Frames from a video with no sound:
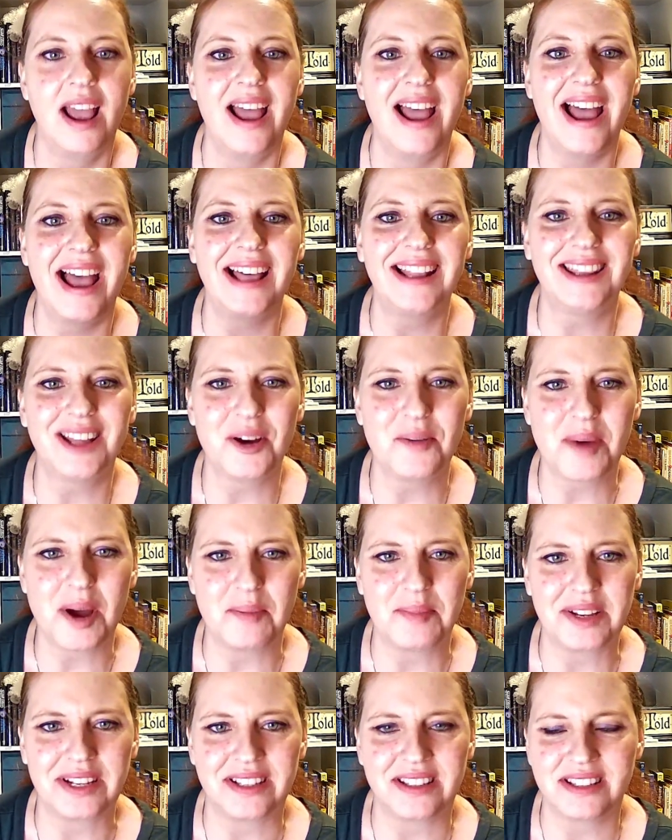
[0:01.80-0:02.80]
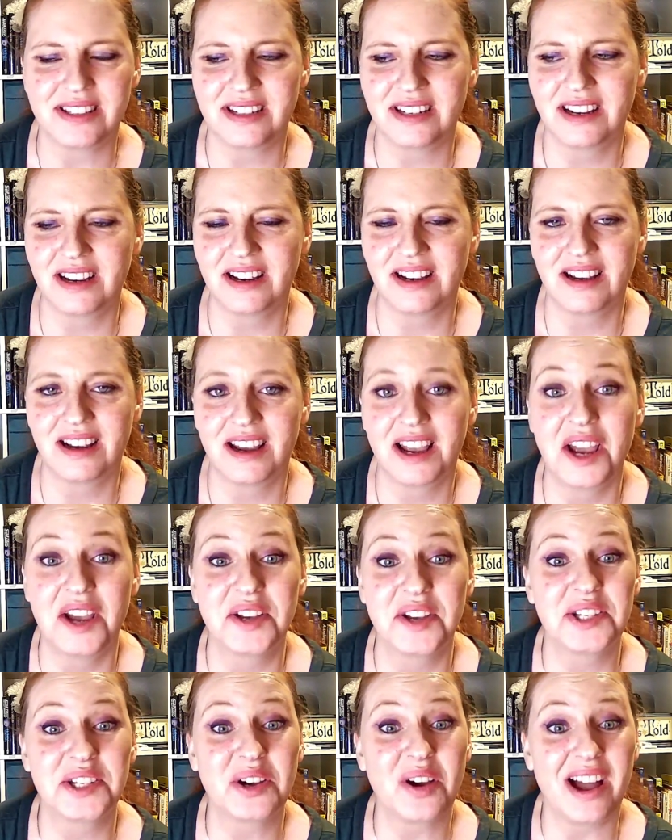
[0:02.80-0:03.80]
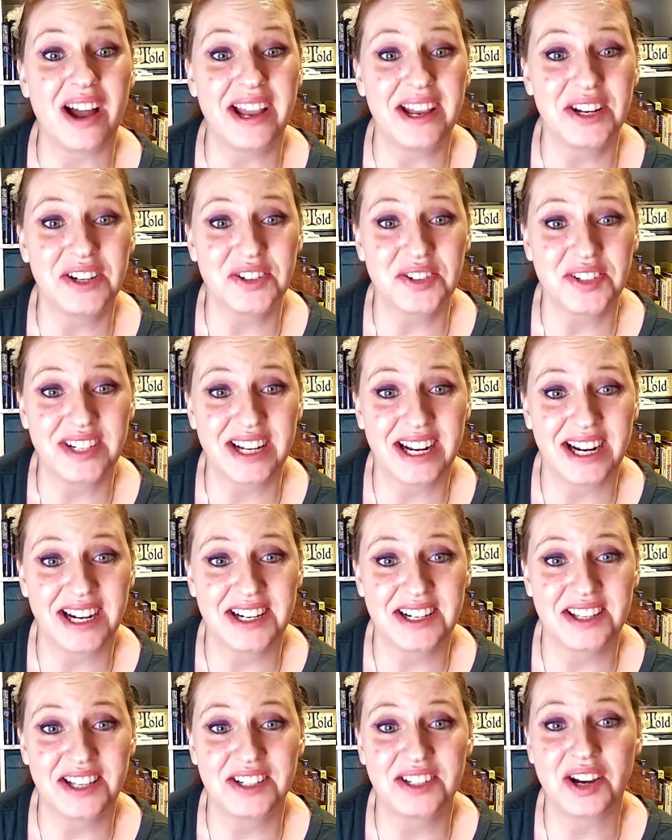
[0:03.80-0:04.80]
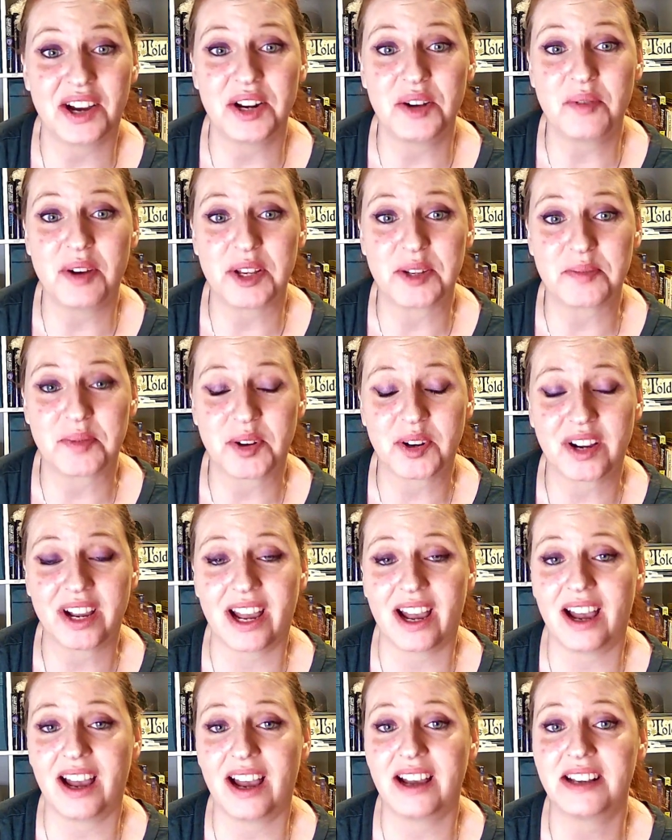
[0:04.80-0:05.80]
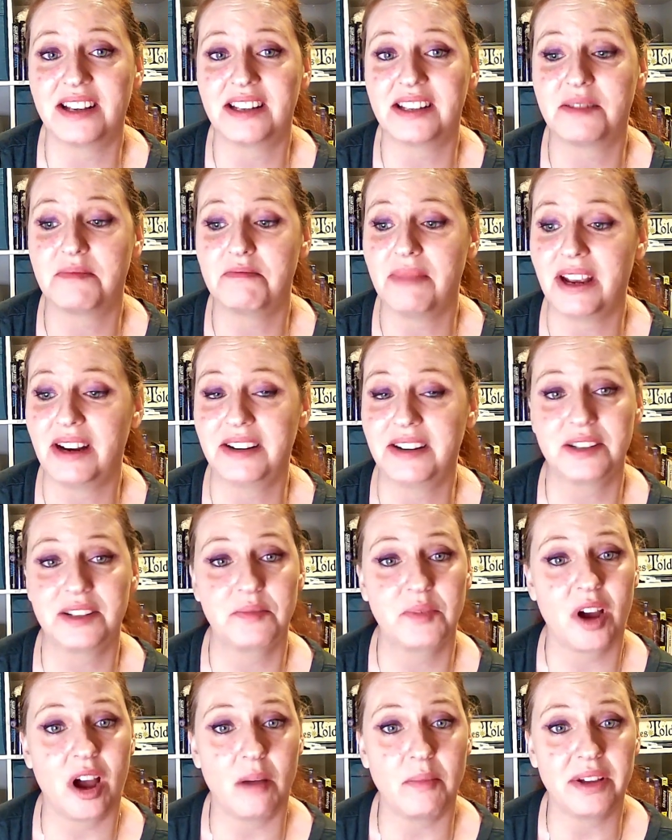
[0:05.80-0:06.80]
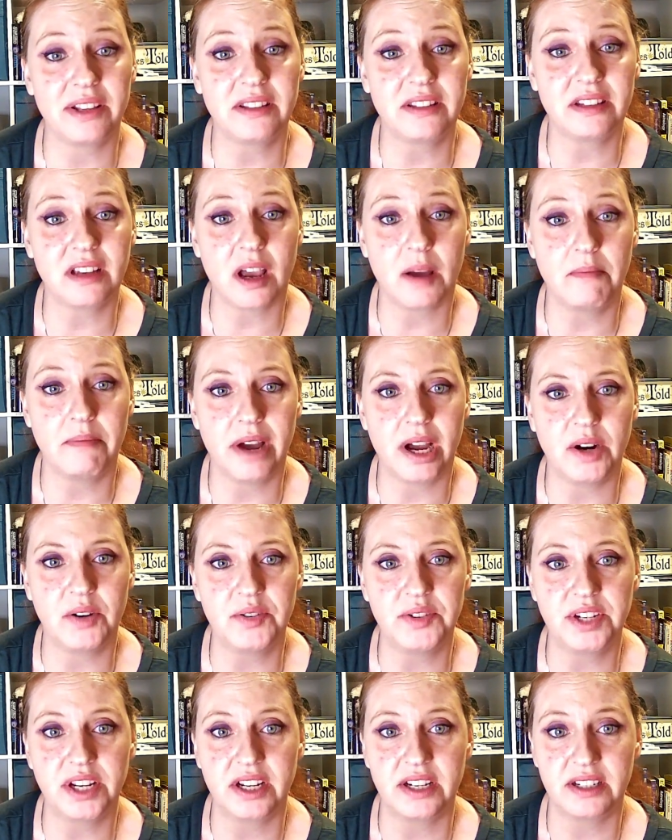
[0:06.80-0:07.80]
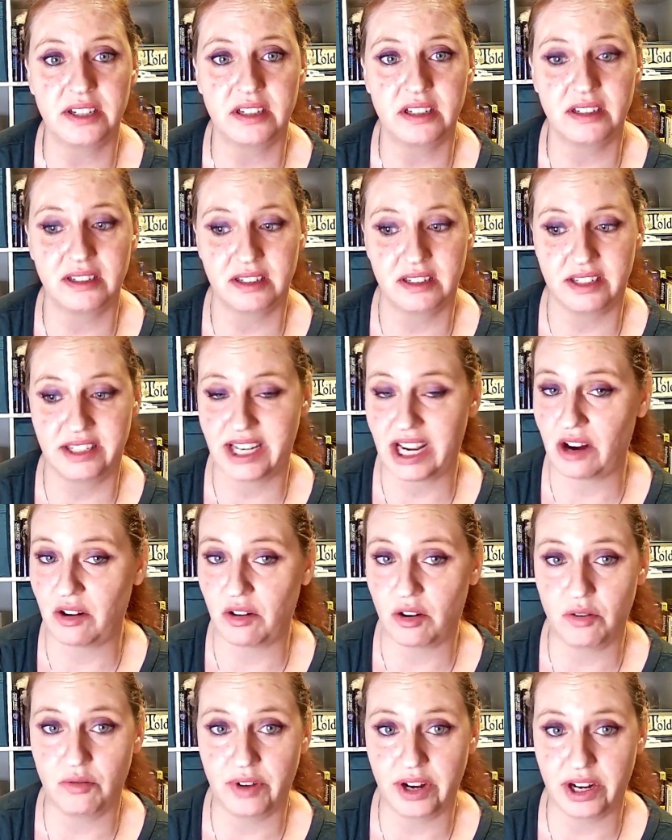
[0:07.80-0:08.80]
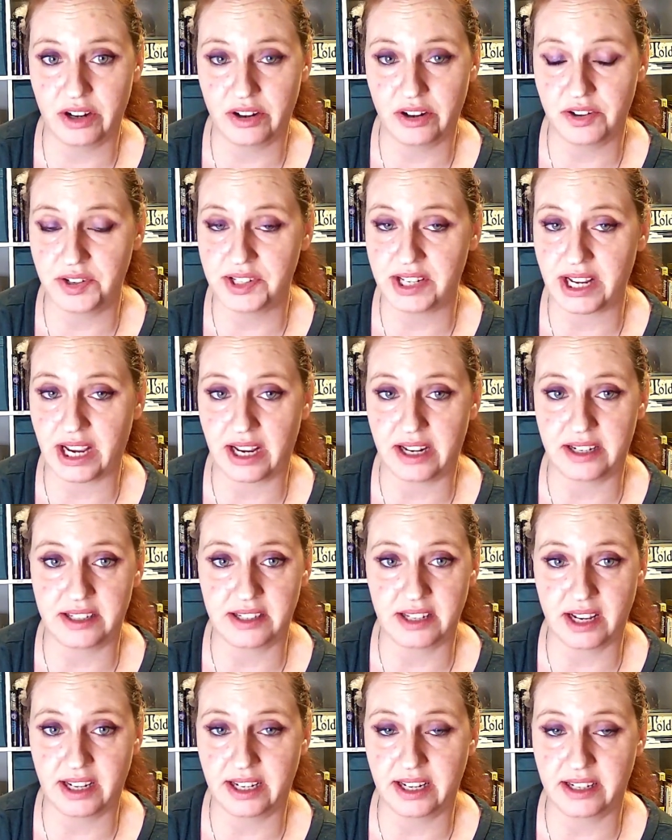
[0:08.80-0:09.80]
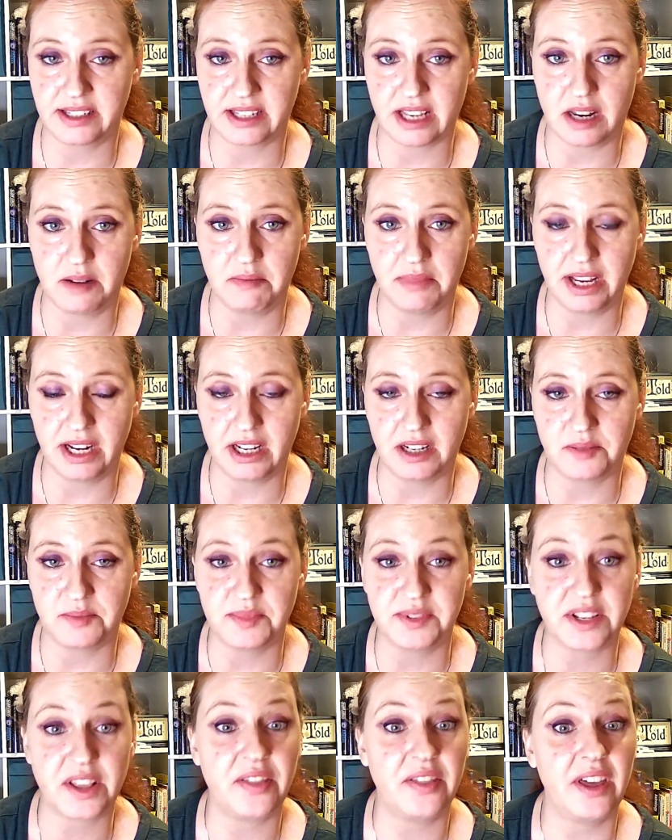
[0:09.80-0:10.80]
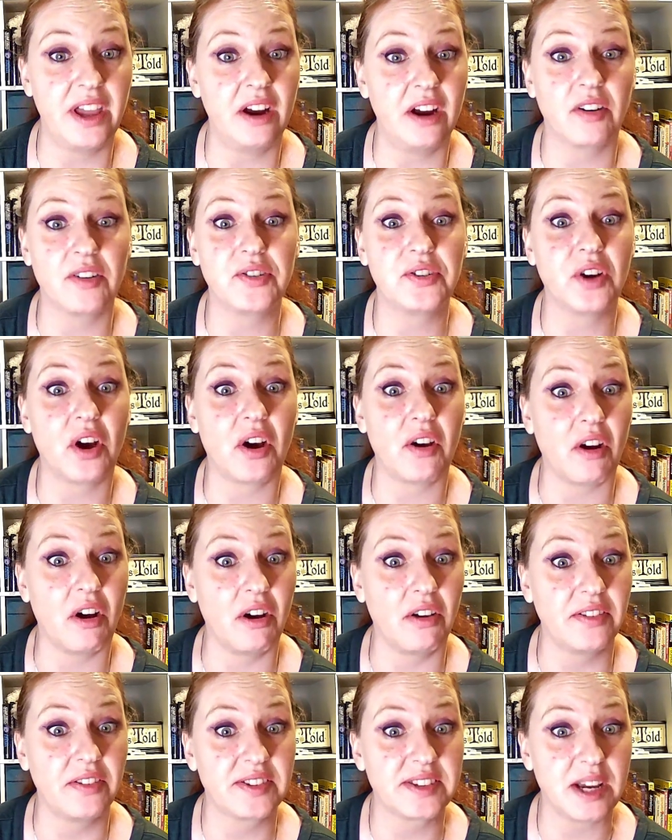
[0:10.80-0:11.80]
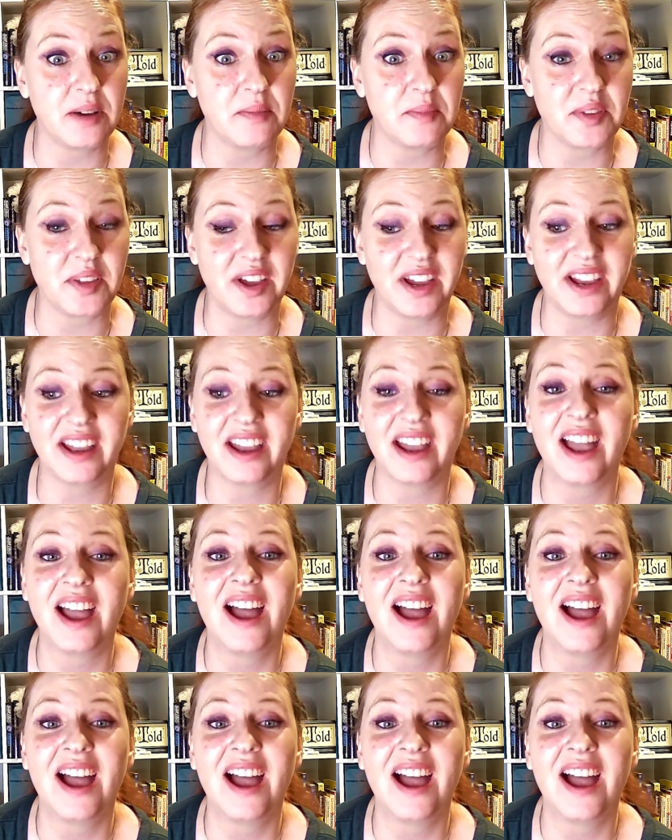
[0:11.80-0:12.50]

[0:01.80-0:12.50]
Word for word: Hello, pumpkins. So I understand that Tati Westbrook has made some comments about tarot readers and psychics and mediums. They are not all the same thing.